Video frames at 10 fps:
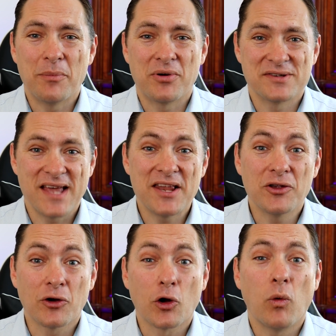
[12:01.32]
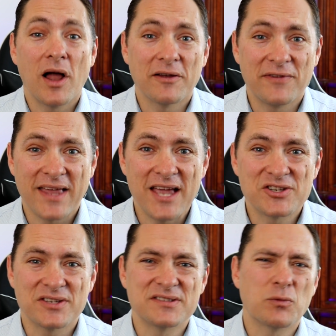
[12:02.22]
presenting your
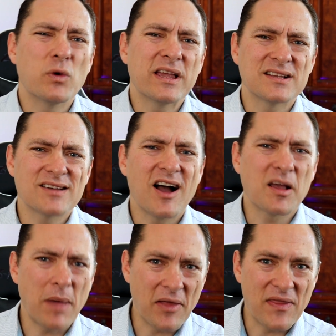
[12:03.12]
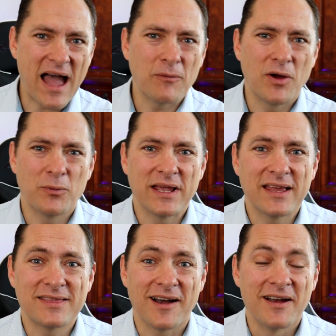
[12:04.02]
qualifications. We can talk about that when we
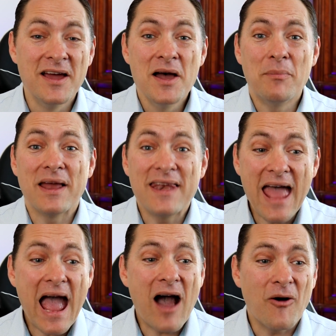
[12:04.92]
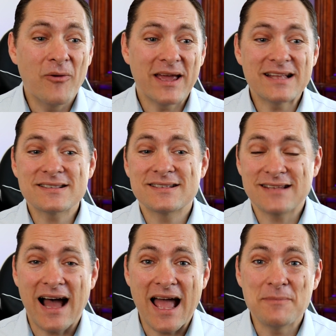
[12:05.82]
get there. But now it's
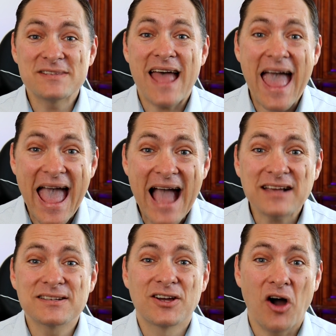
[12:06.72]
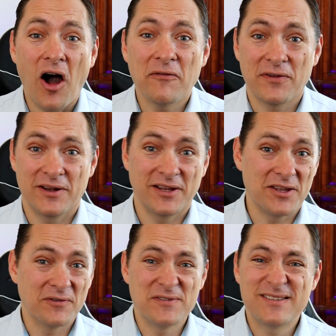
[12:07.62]
time to act confidently.
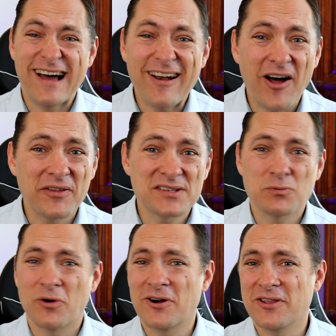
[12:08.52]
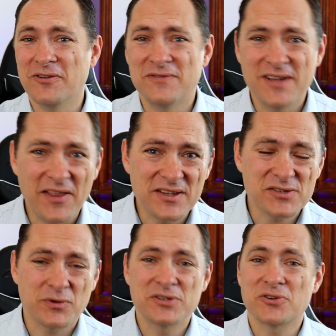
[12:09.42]
You've done all this work, you've done
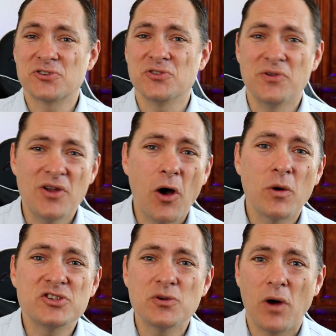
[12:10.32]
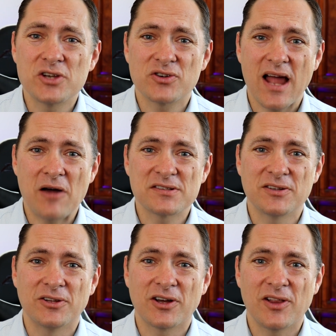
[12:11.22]
this research, you know what you want your house
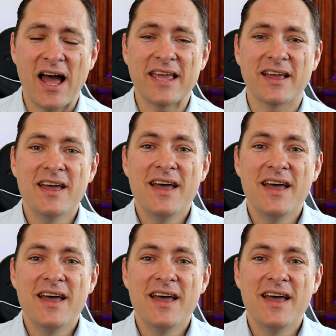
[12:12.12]
to look like,